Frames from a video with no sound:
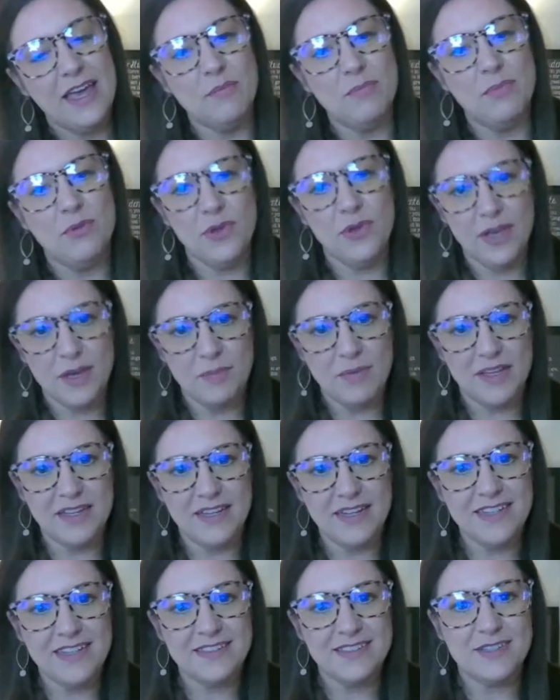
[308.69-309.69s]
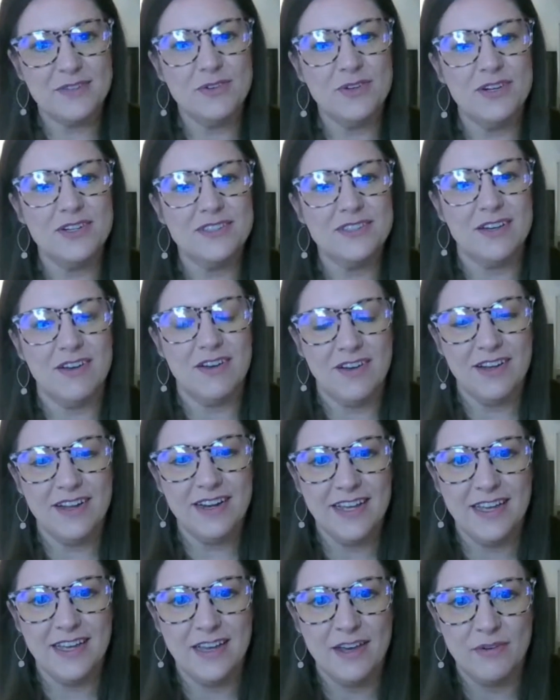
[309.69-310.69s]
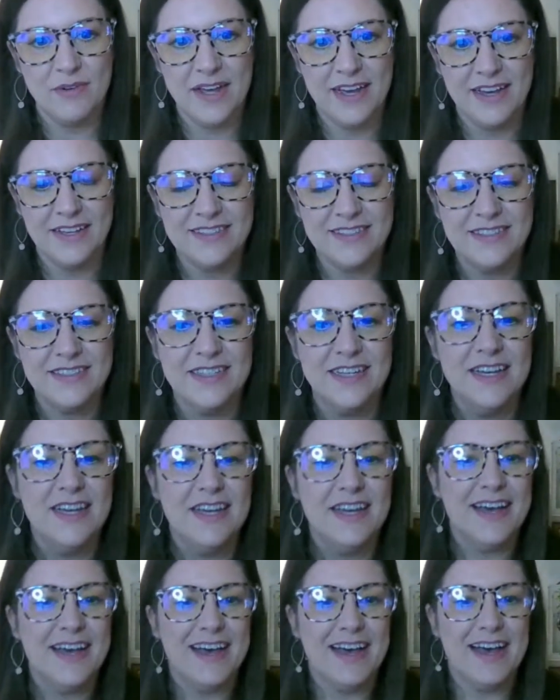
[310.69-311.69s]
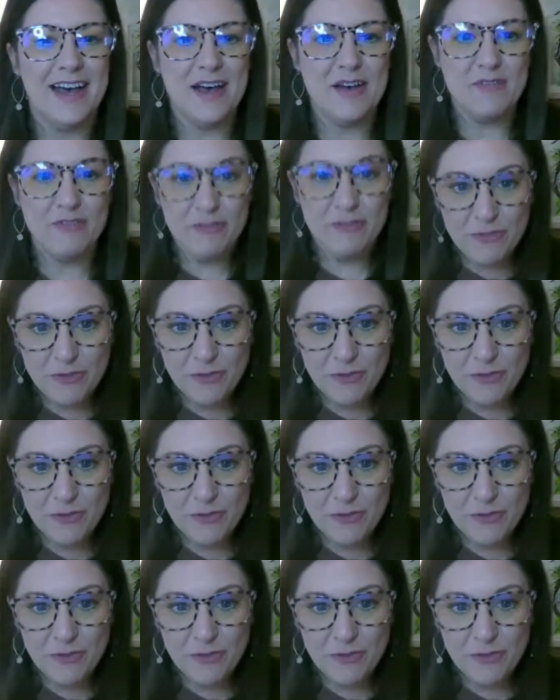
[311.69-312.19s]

employability scores on EOS uh,